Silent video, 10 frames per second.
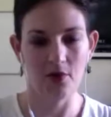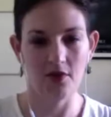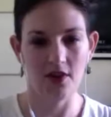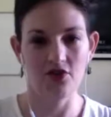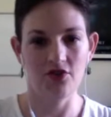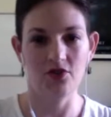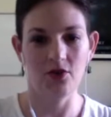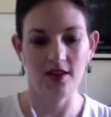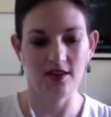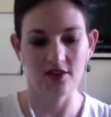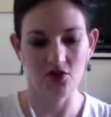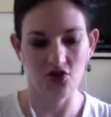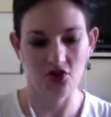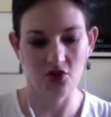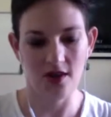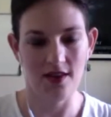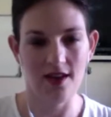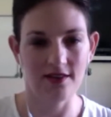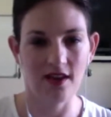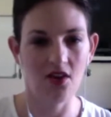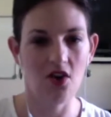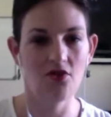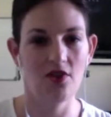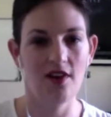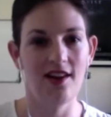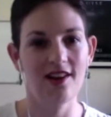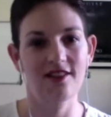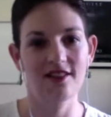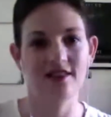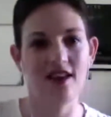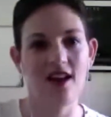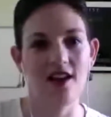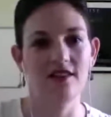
that you're doing this or you're doing that, they can't really understand.